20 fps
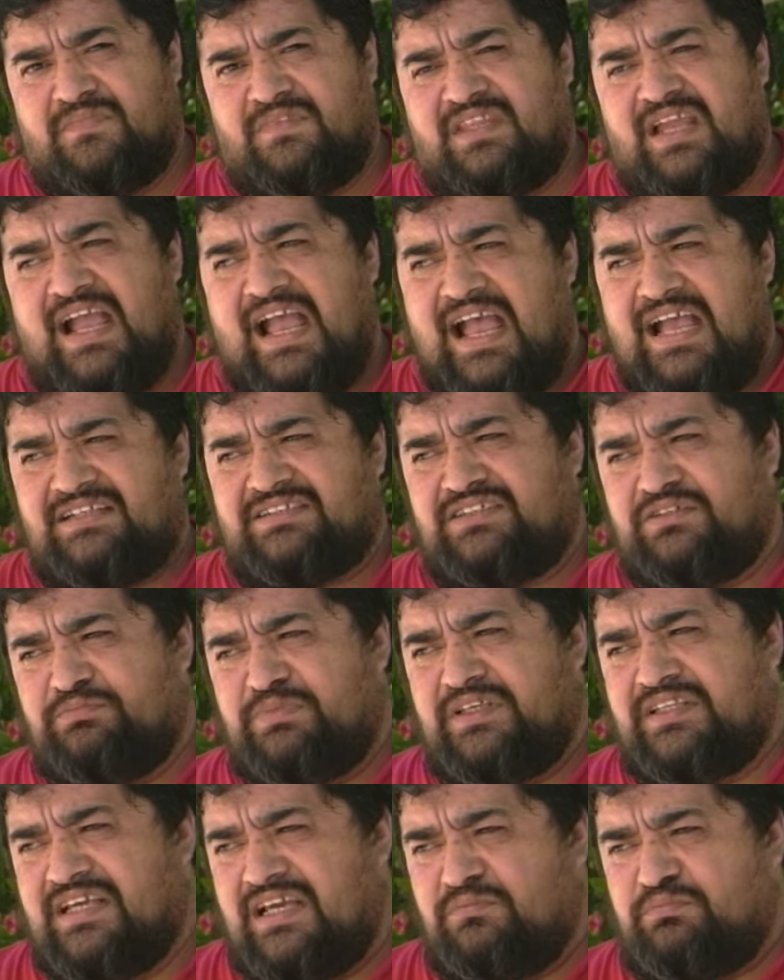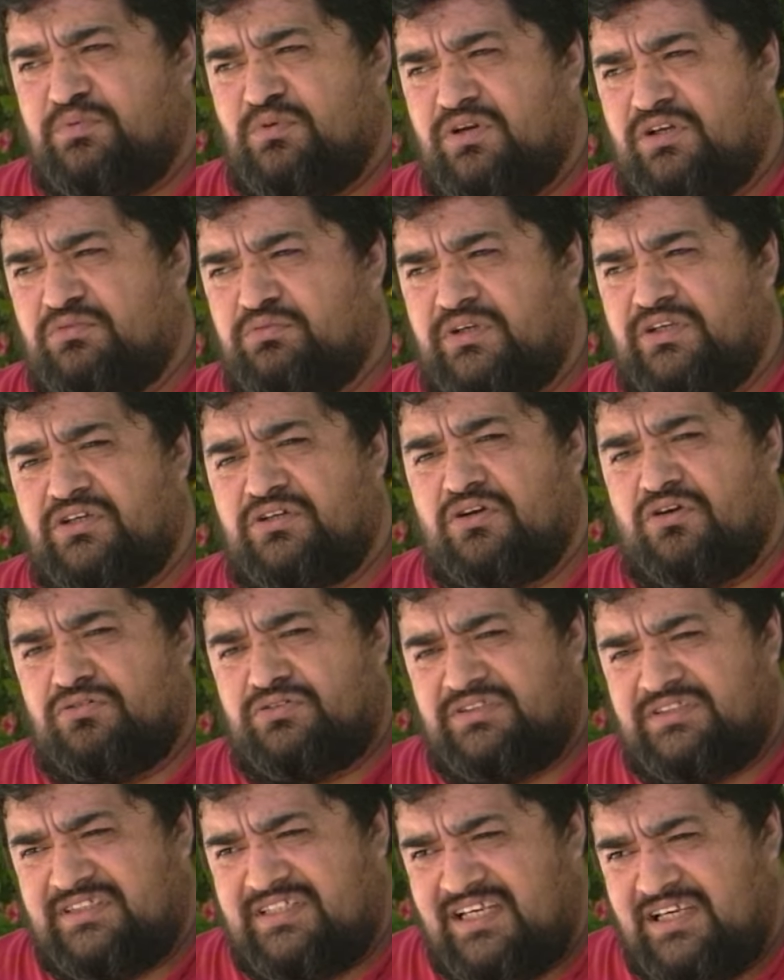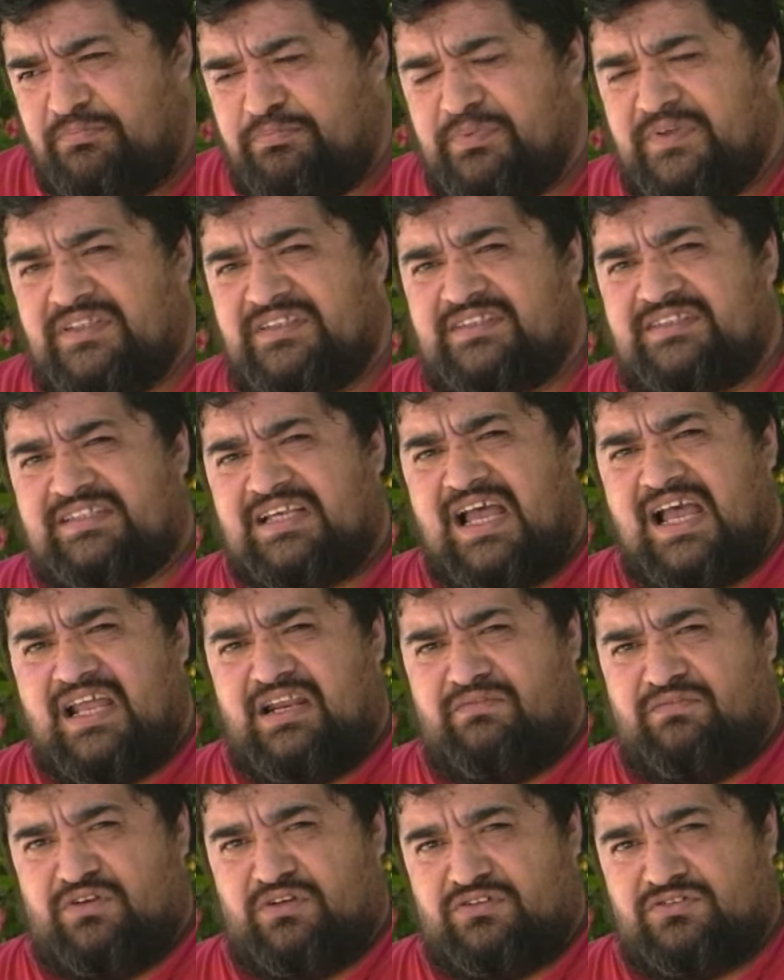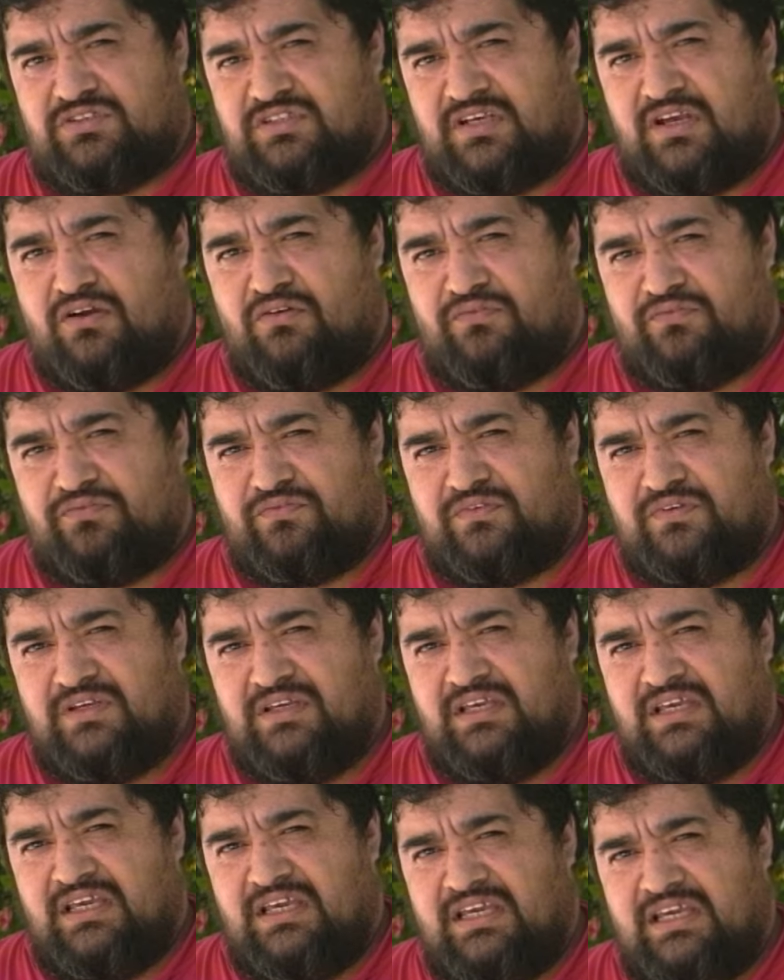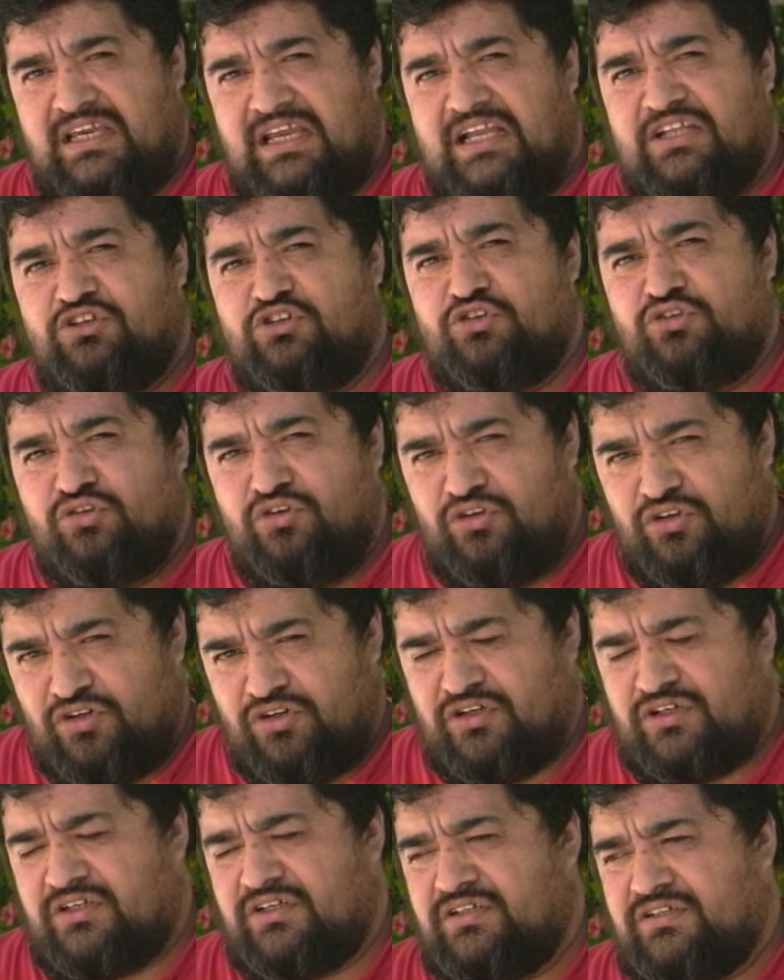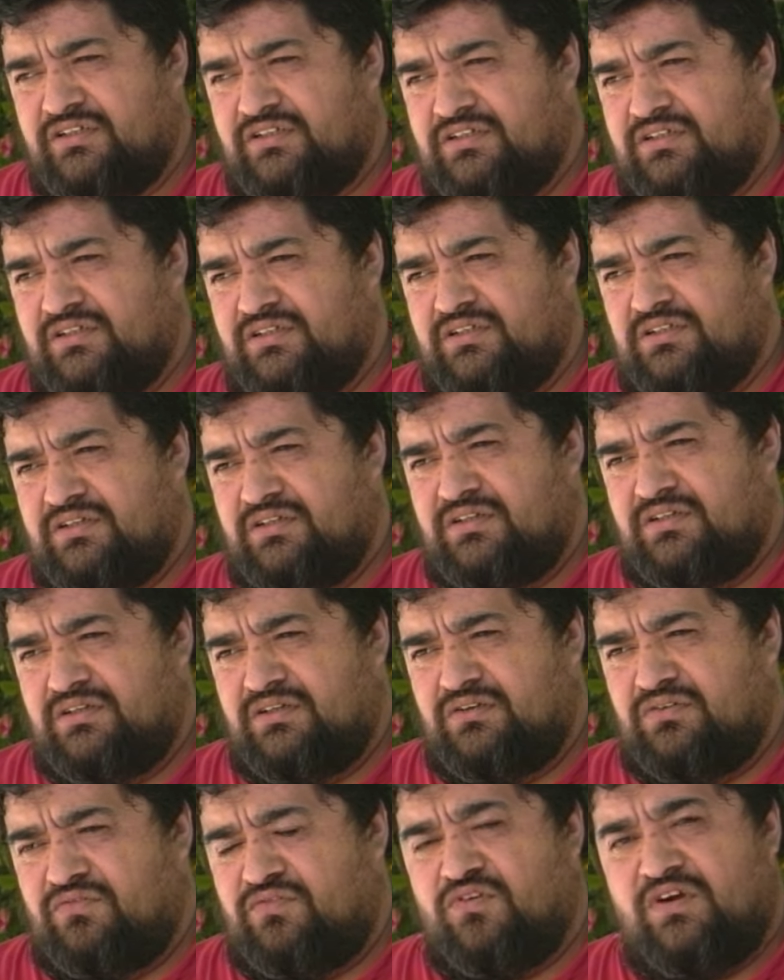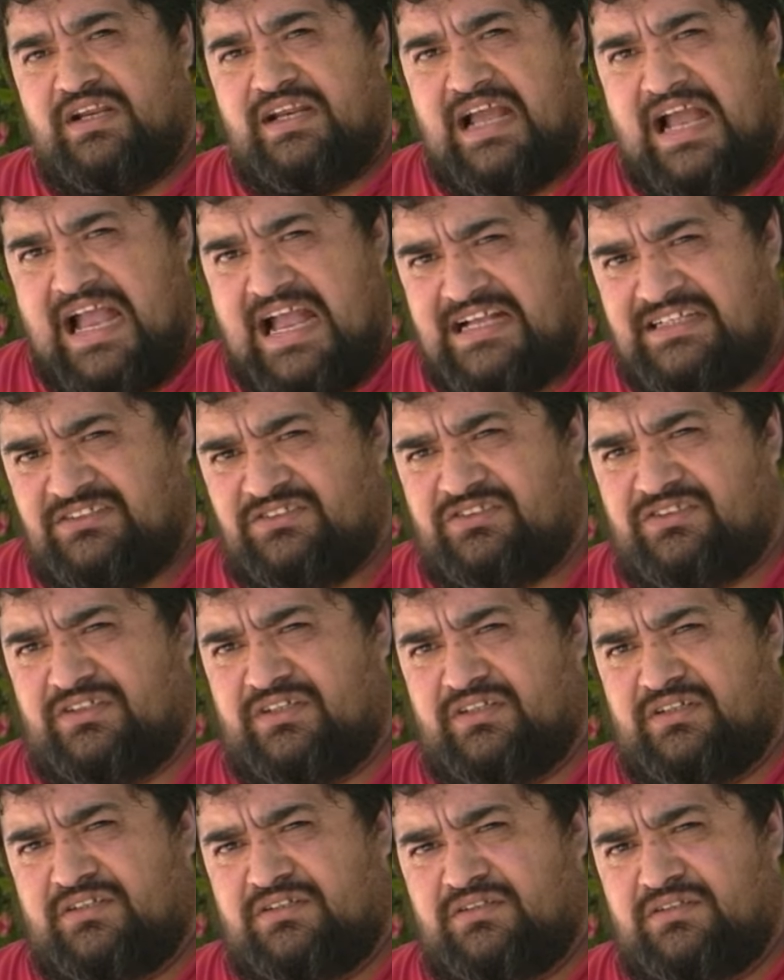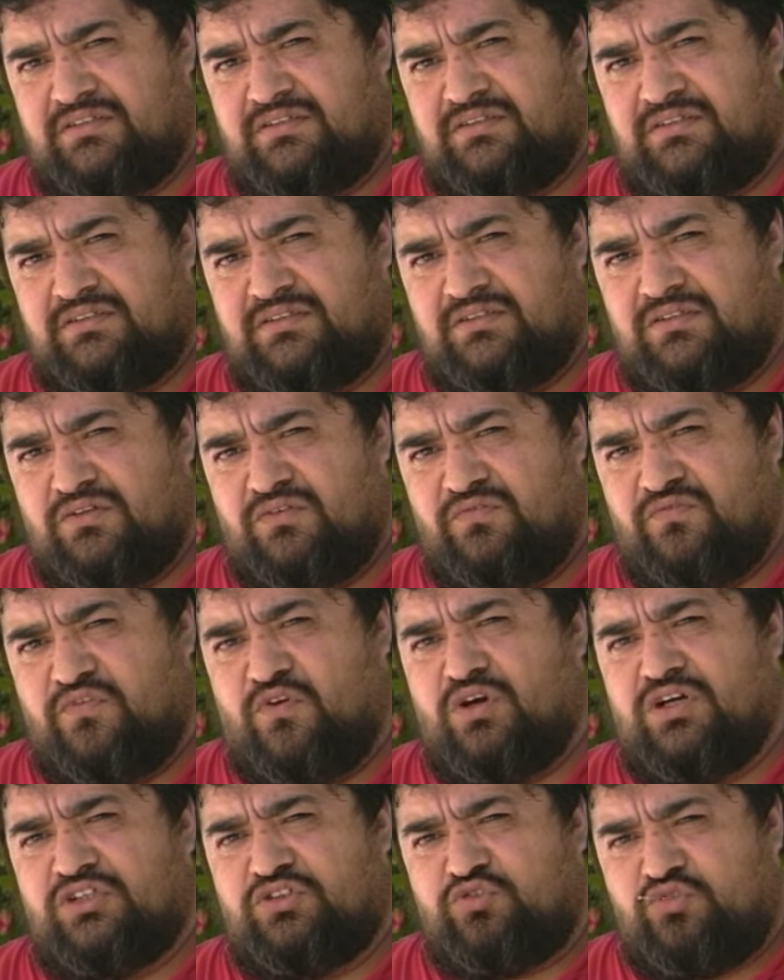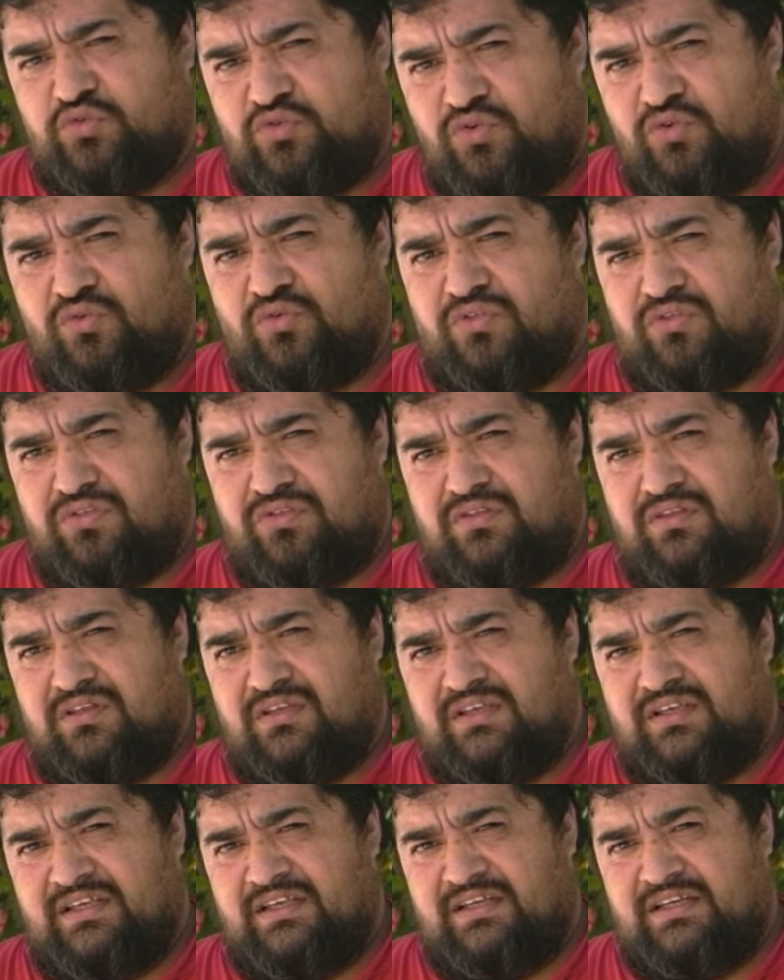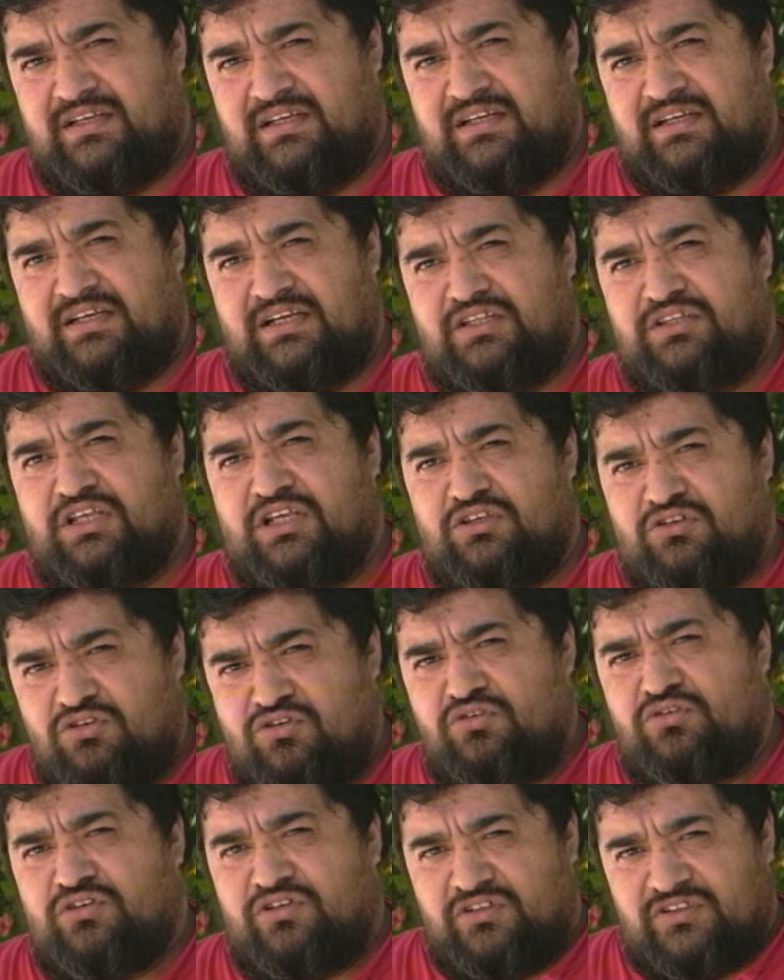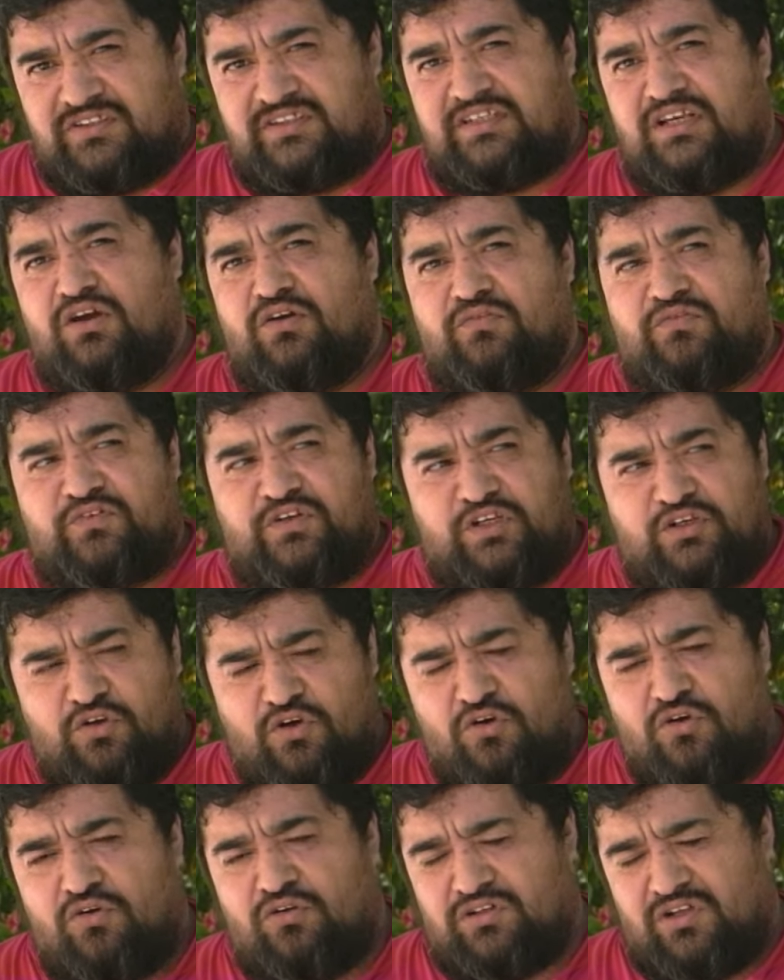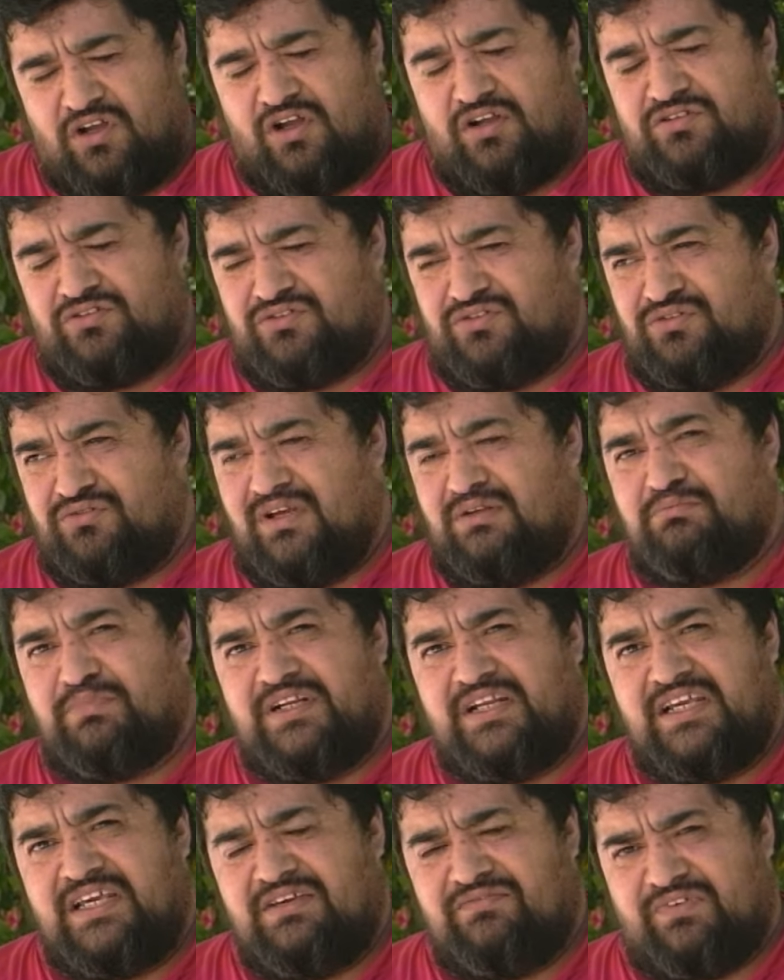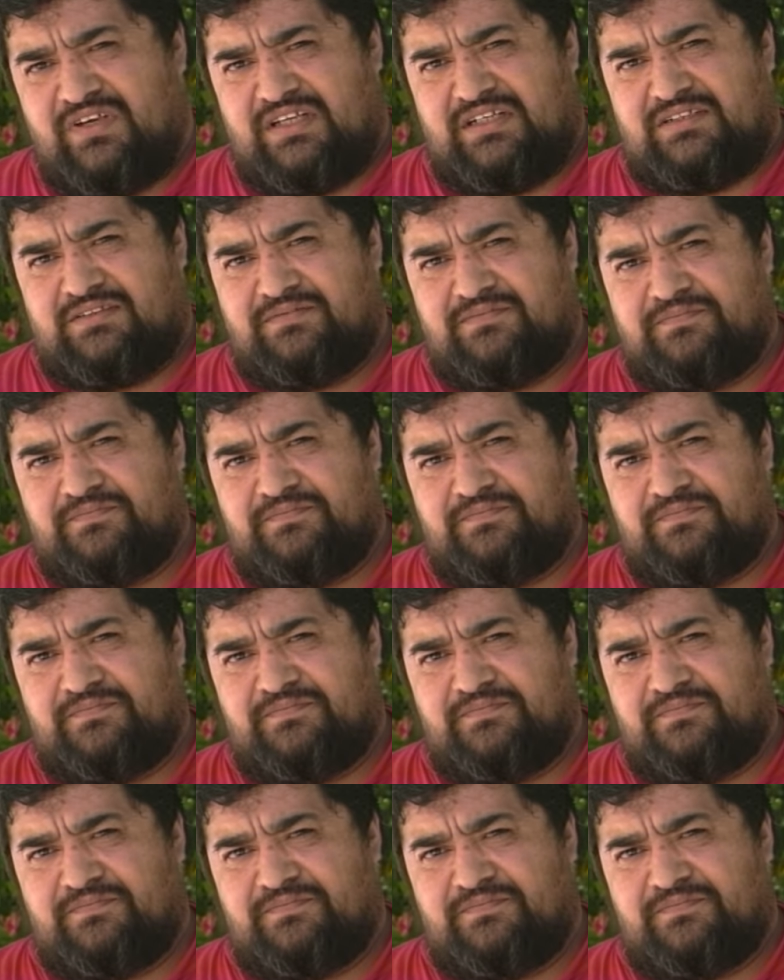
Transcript: There has to be that point where you go deep inside of yourself and you look for an answer, for a truth that you yourself can hold on to and believe in,